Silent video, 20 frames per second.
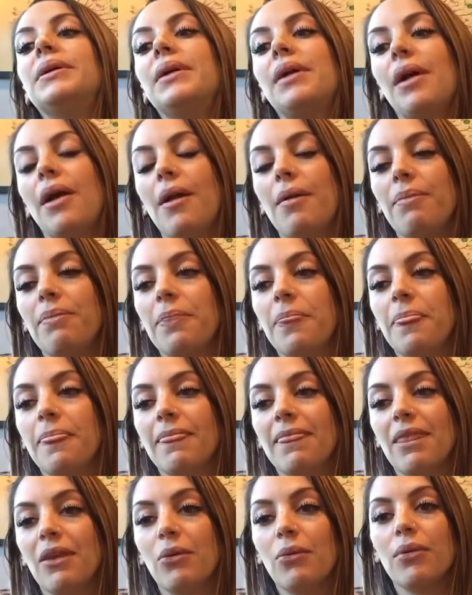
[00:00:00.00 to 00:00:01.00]

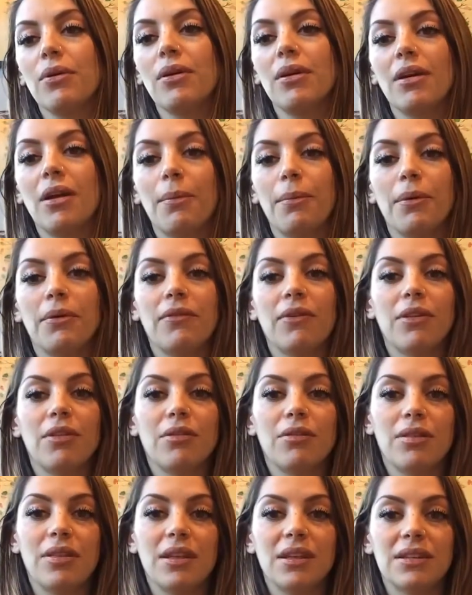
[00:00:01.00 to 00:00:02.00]
there were a couple of
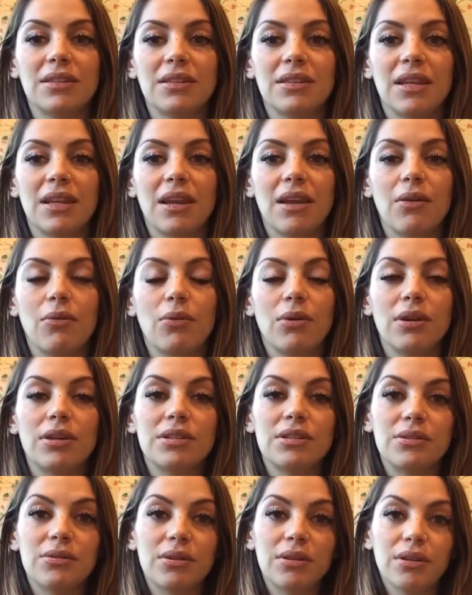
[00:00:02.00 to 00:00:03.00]
other things that I
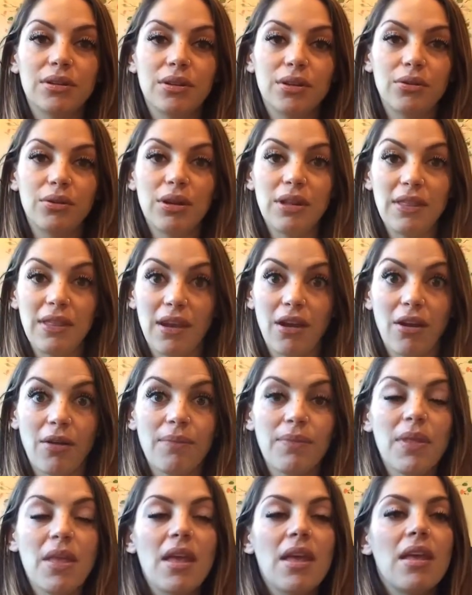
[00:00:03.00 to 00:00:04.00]
wanted to include in
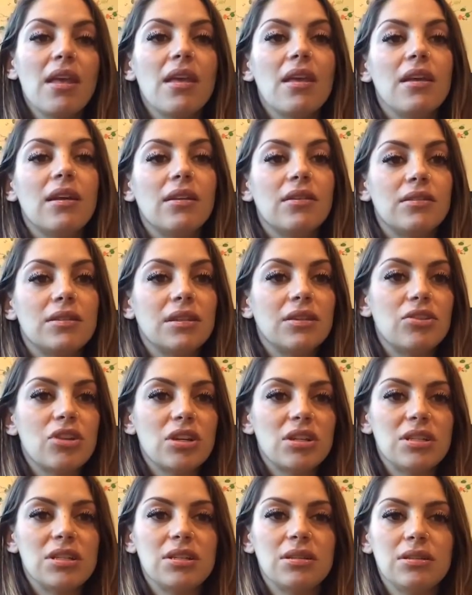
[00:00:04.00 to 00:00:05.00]
there,
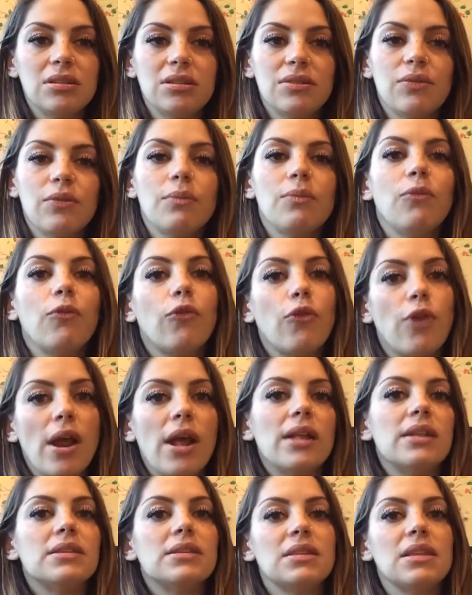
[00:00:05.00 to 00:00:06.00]
suggestions from
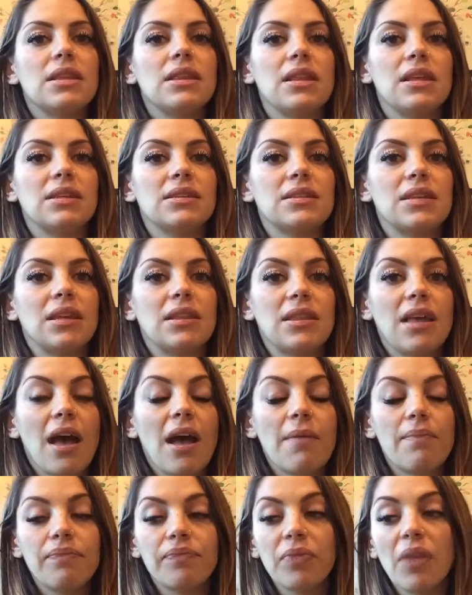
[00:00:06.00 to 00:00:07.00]
friends and things like
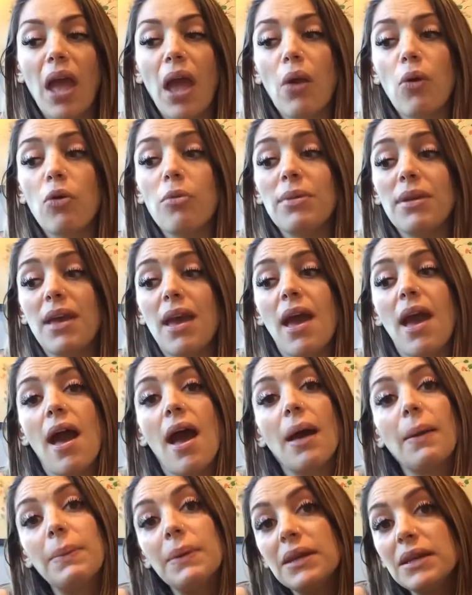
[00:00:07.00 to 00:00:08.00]
that. I will be
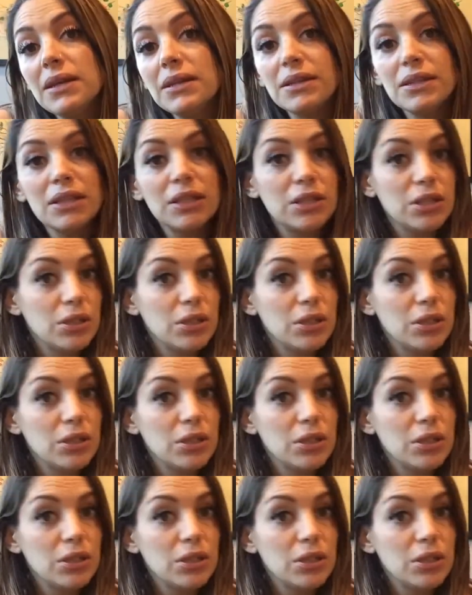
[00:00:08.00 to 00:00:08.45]
happy to